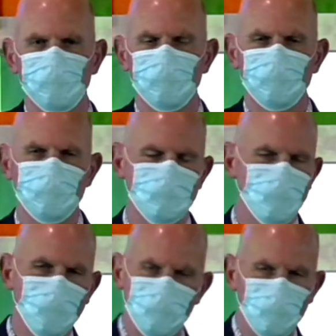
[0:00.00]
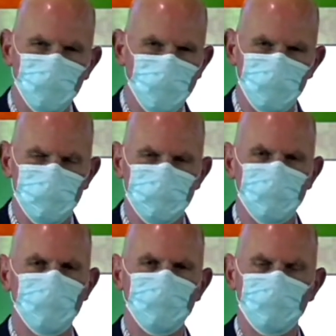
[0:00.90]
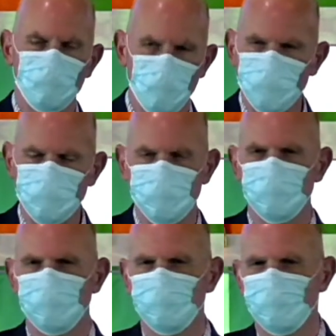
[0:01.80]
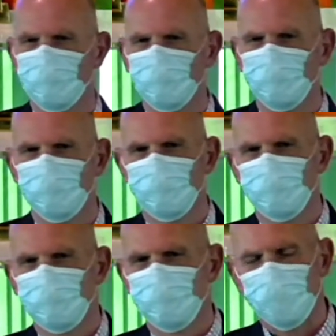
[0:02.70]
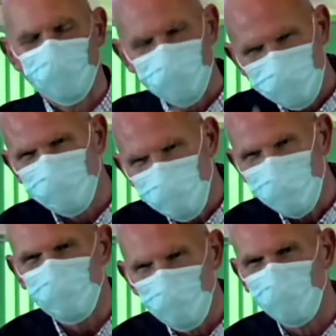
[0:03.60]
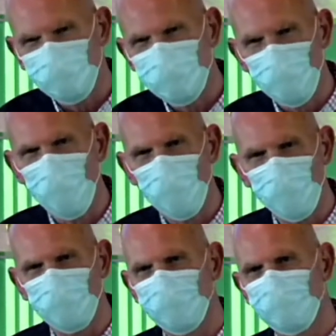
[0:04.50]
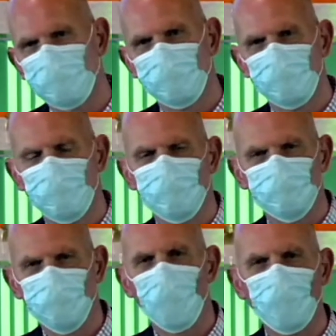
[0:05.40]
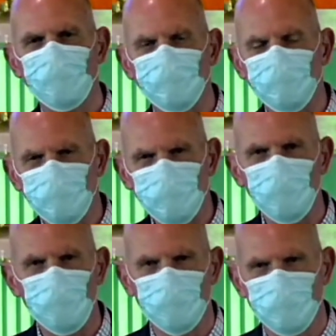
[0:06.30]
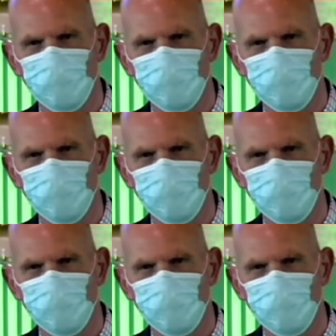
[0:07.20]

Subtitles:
the temple that was so corrupt. And in the middle of it all, John stood